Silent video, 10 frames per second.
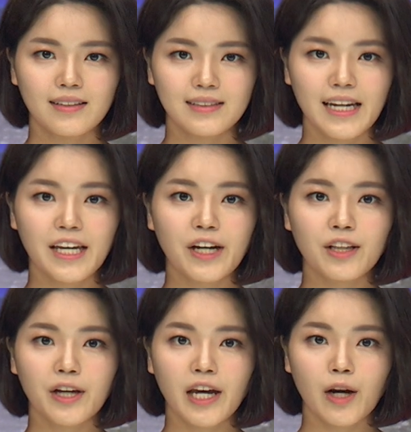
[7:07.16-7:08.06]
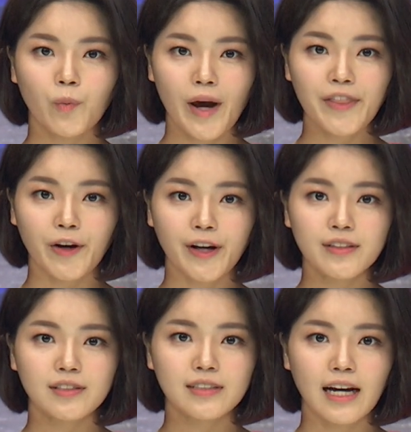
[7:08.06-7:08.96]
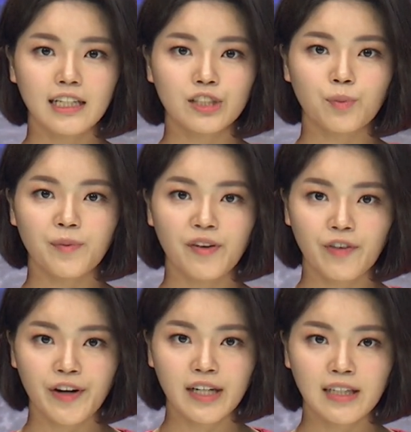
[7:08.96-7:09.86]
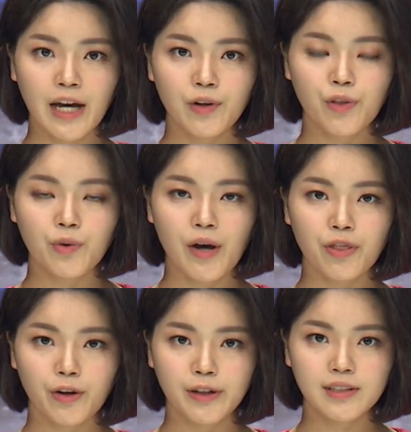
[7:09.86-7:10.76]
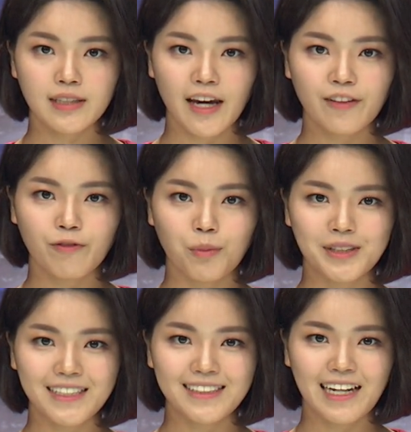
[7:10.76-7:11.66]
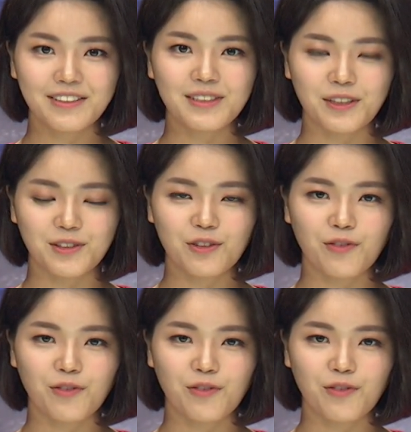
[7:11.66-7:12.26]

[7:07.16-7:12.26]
Taking a look at our weather, skies will be very cloudy throughout Thursday. For more details, here's your